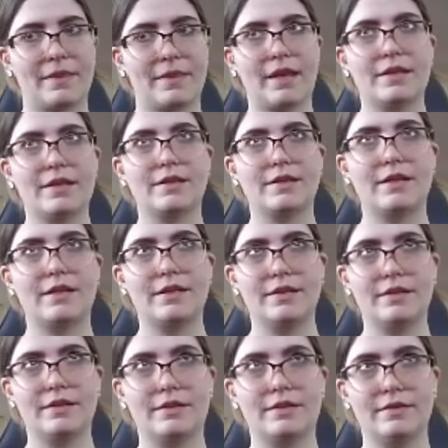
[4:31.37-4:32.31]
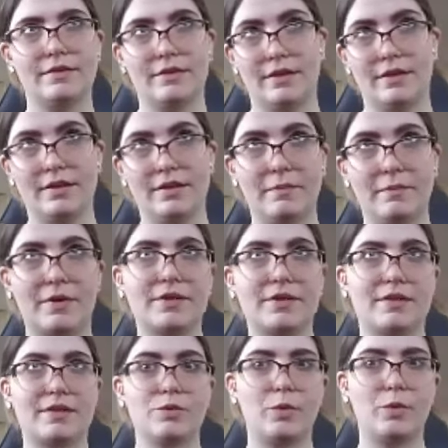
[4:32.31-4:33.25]
in a
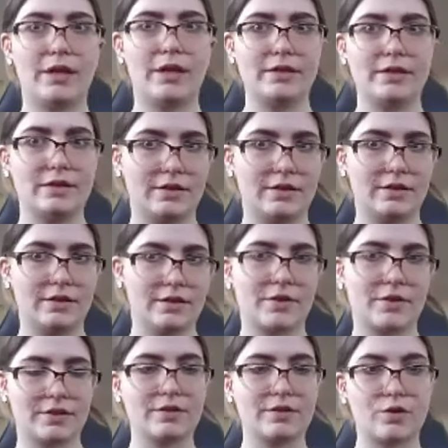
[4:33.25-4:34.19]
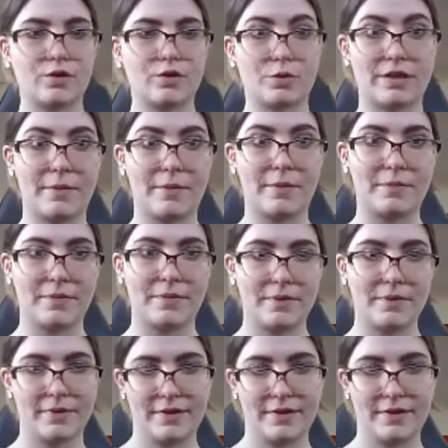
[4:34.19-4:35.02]
person when this person grows up.